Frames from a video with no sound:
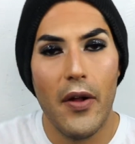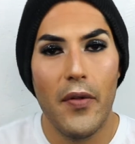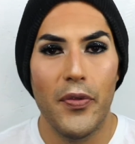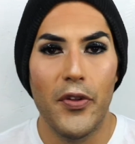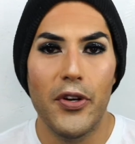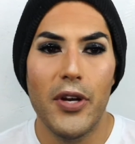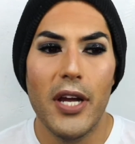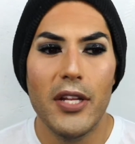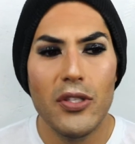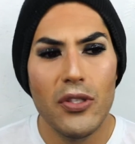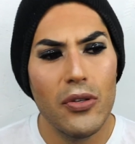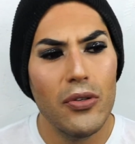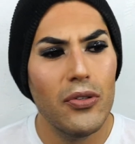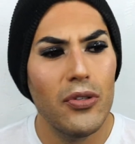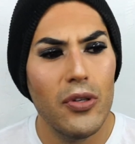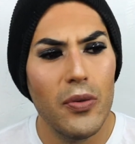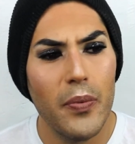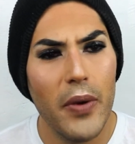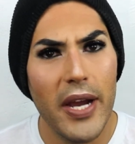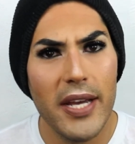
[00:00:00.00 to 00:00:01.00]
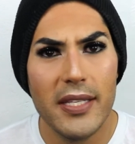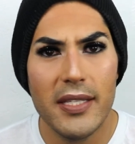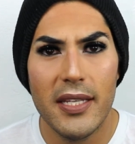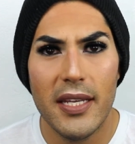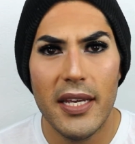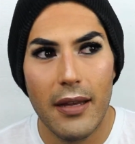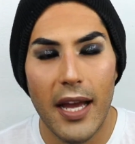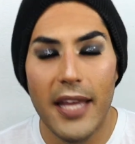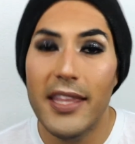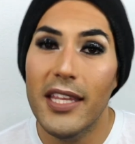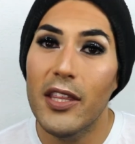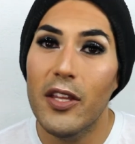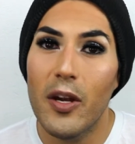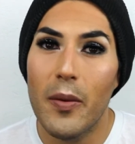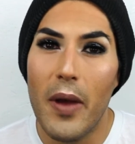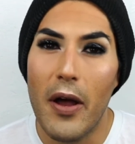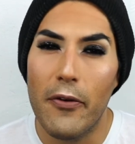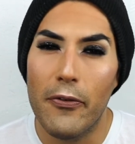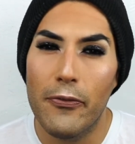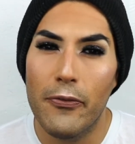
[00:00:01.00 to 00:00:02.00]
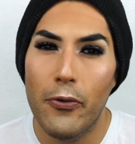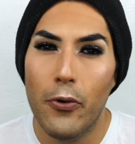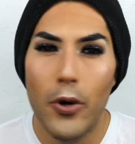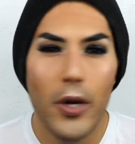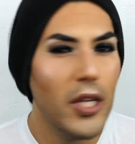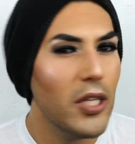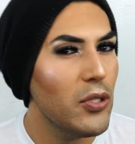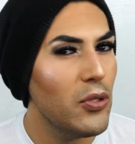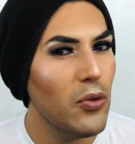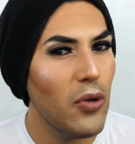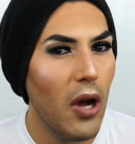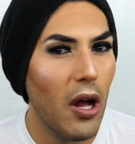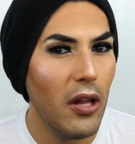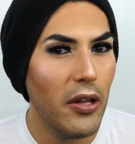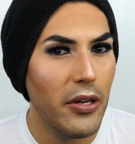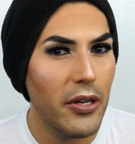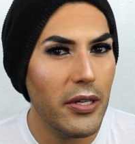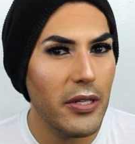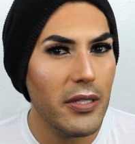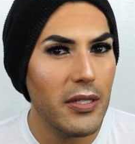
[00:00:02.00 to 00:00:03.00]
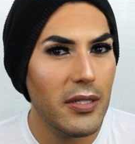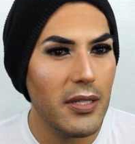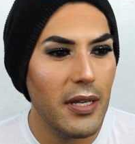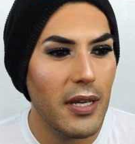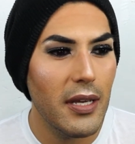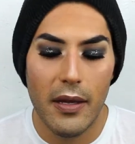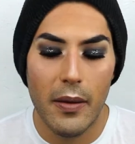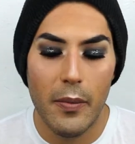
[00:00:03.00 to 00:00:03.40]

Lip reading: They're not too pricey. I think they're about $42,